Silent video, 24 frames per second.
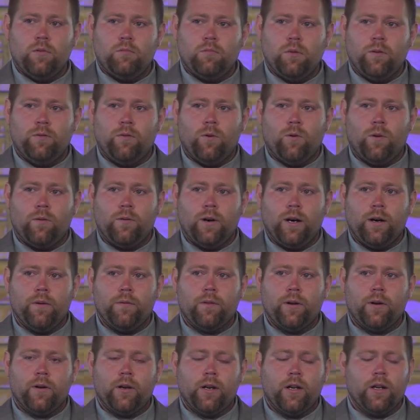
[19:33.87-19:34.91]
before
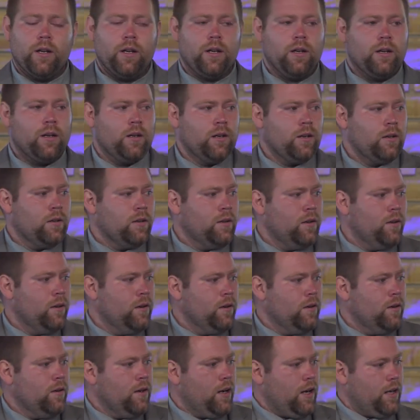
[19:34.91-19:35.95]
5:30.
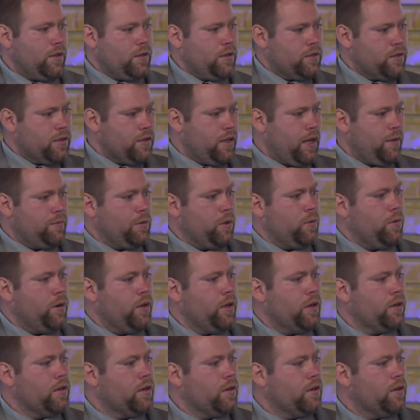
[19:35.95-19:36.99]
I just snapped
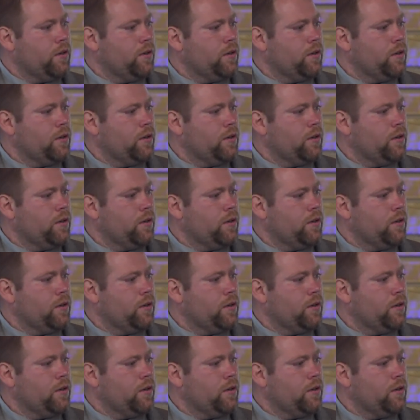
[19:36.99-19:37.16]
awake.